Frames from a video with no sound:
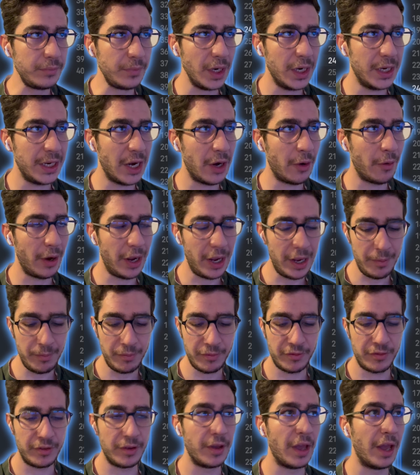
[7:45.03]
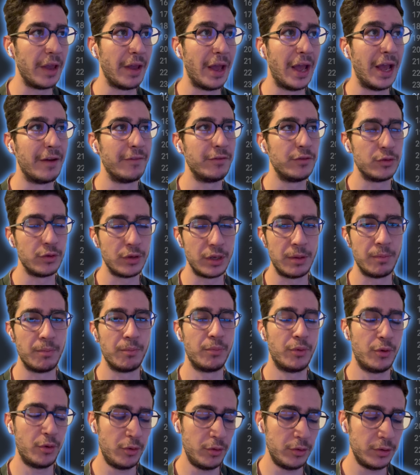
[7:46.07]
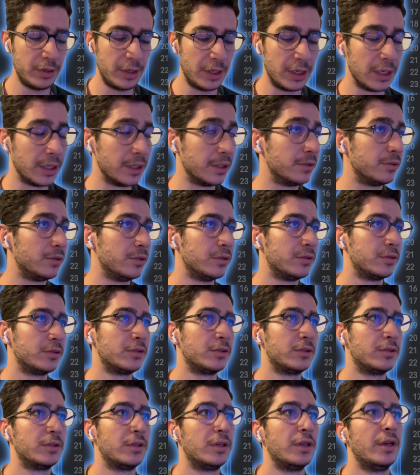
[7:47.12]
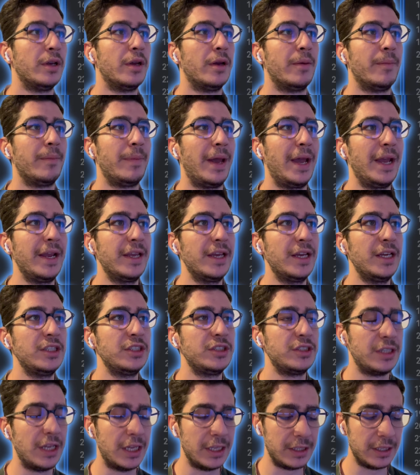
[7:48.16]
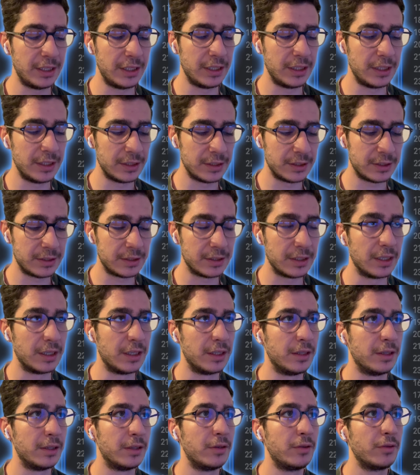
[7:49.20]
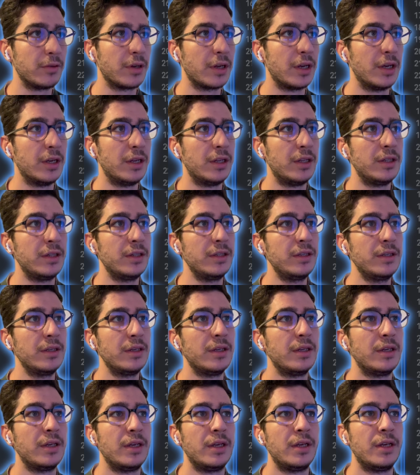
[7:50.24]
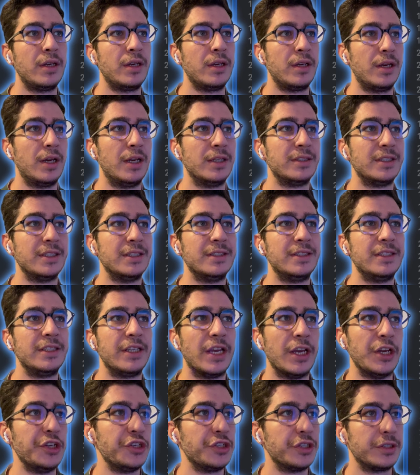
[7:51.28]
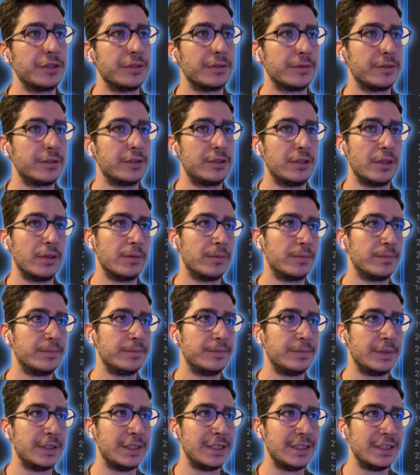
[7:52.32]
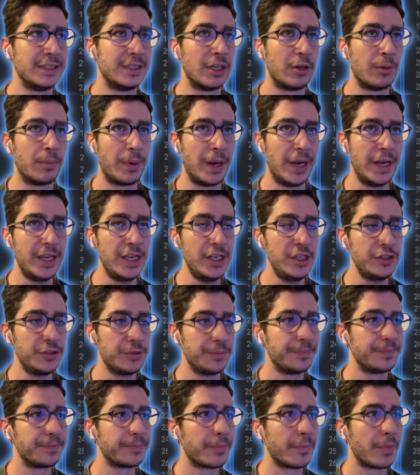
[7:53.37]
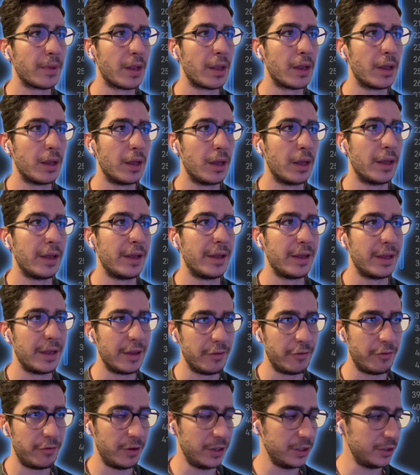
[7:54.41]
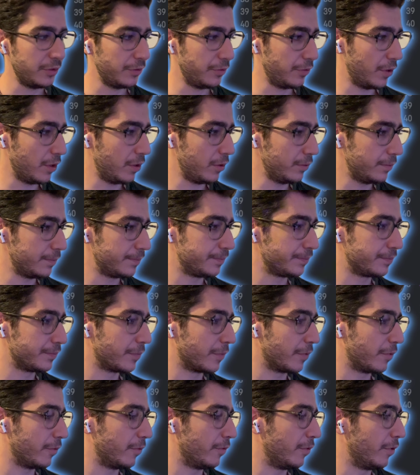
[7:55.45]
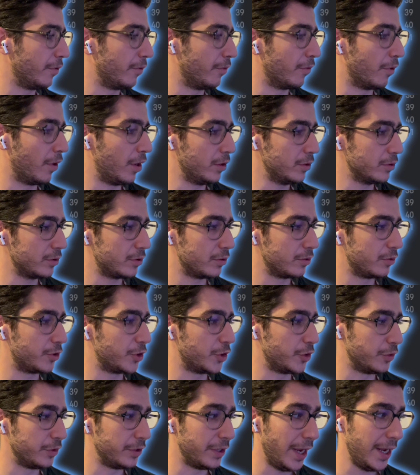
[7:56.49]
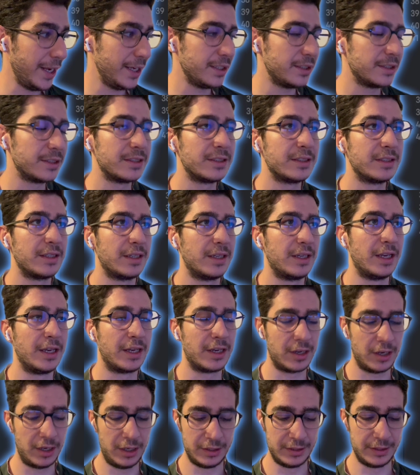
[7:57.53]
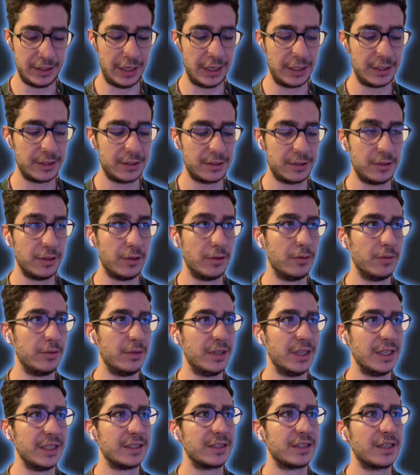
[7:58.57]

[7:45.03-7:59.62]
app, we have to import a package that is a local authentication. So this is our package. First of all, we want to create a context. So let's